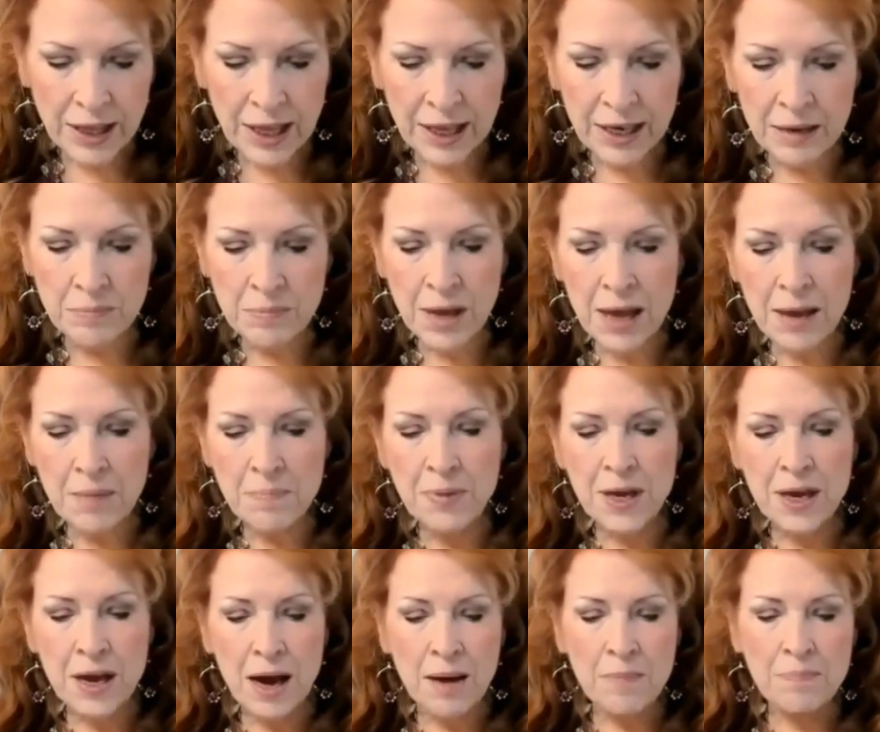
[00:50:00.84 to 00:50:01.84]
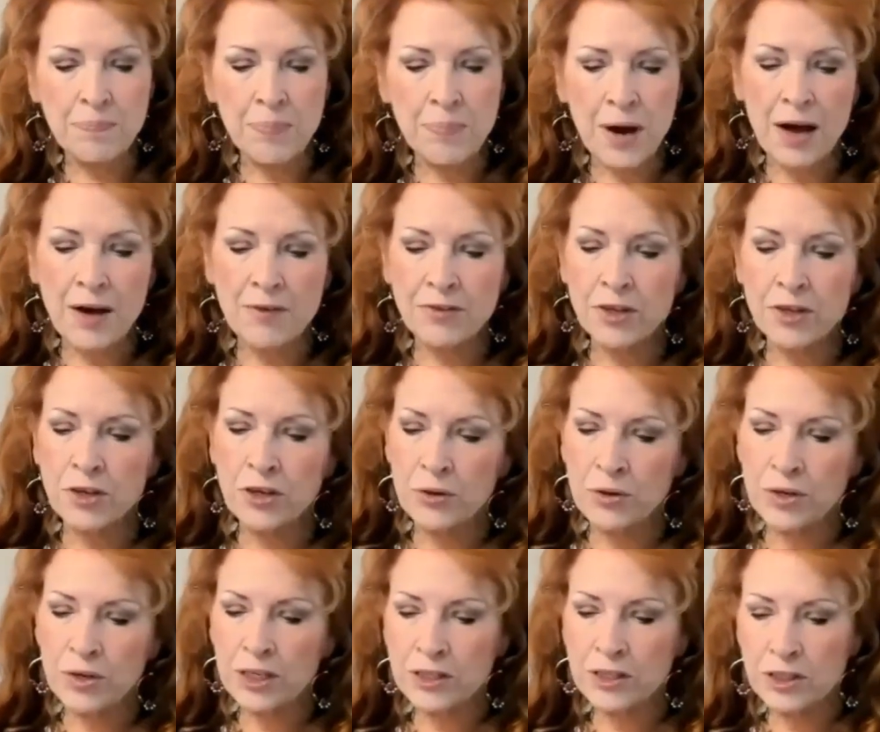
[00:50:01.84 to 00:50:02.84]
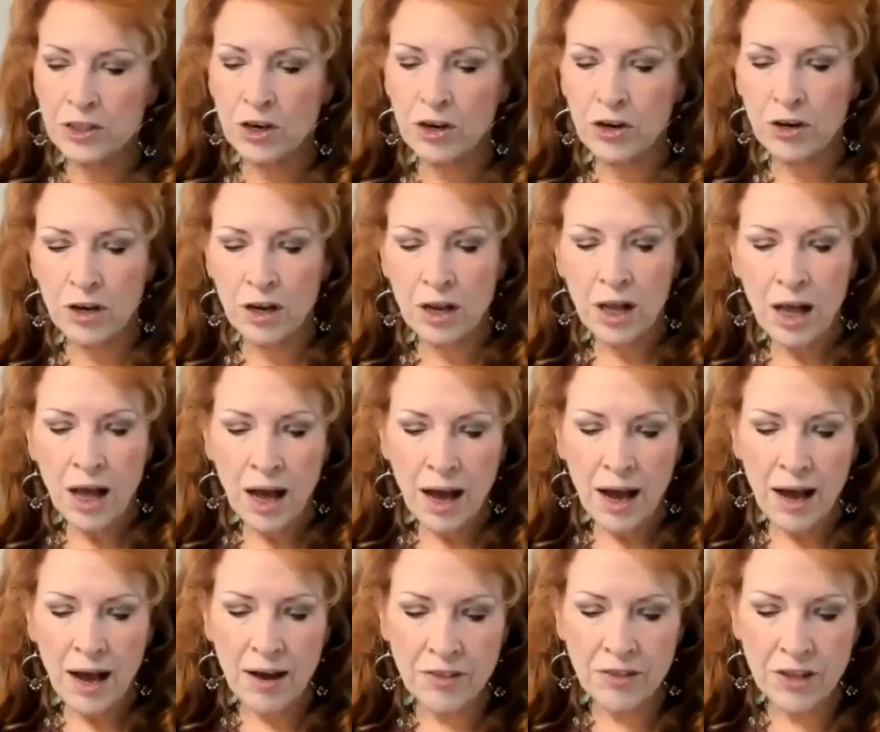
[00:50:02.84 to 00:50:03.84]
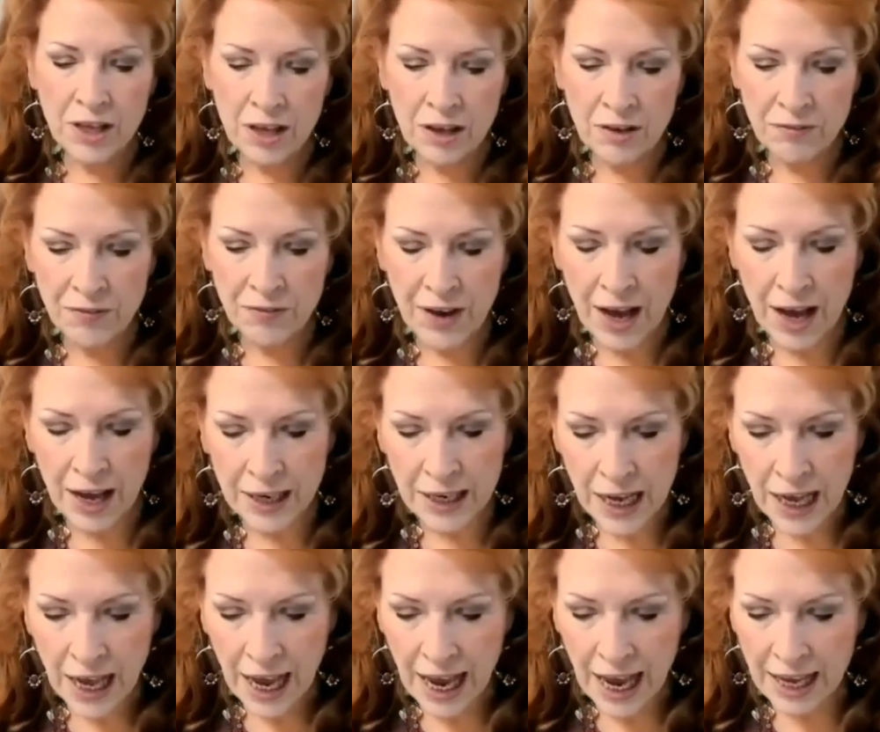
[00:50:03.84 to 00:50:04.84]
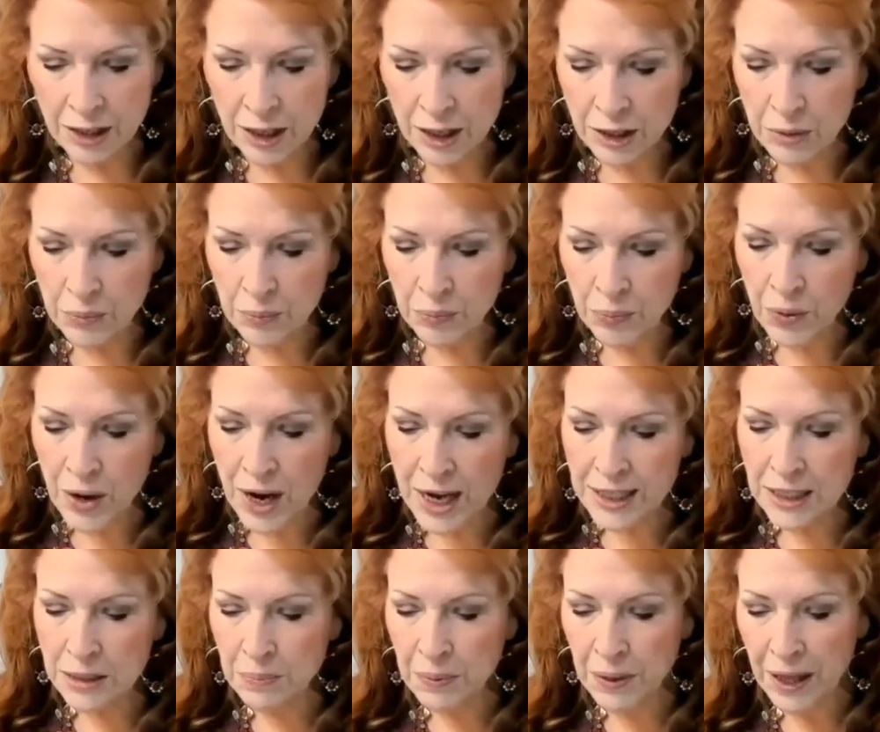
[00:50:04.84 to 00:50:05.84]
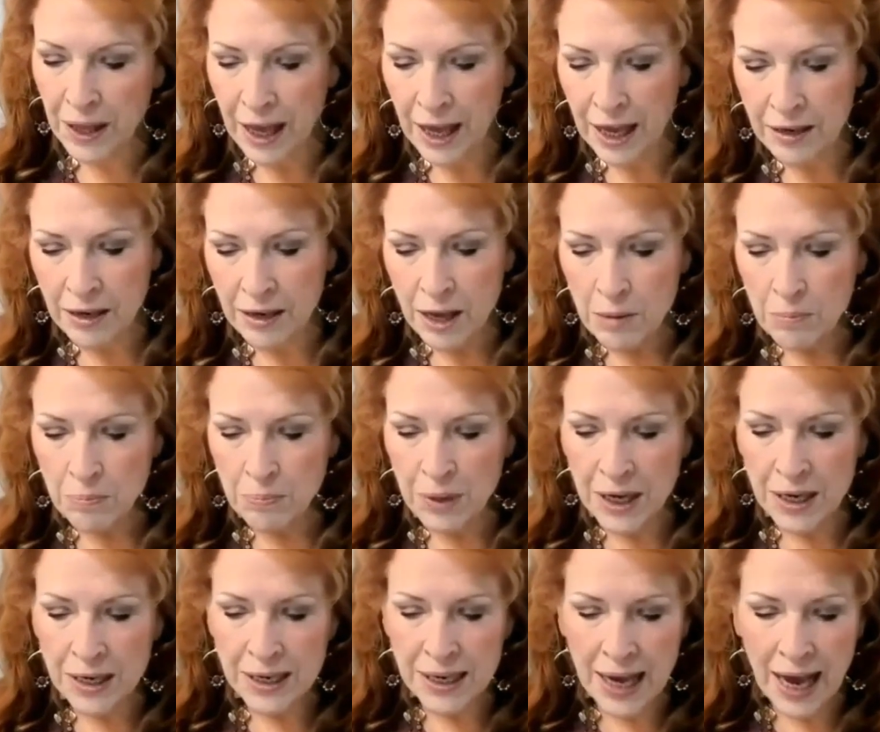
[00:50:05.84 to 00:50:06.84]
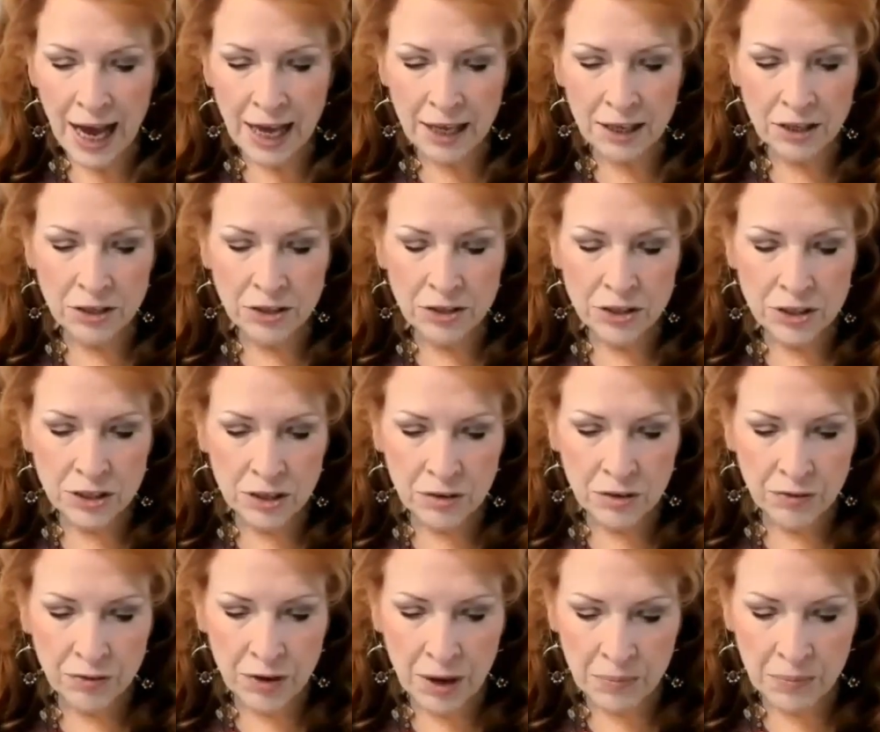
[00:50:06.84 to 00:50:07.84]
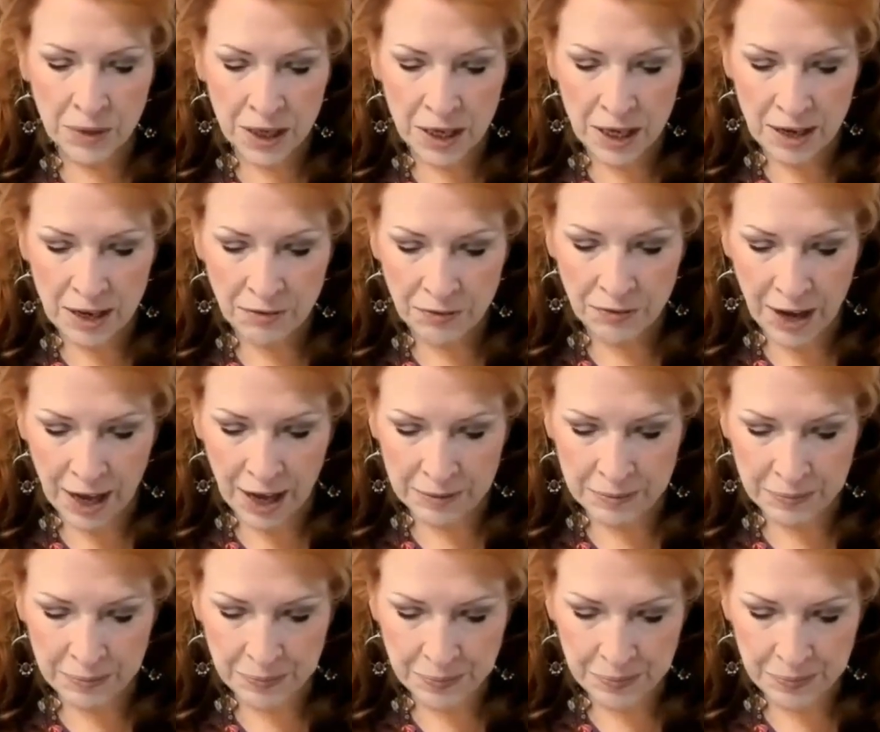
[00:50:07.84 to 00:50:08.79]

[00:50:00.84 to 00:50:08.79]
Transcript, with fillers: that it may be above the curious girdle of the ephod, and that the breastplate be not loosened from the ephod.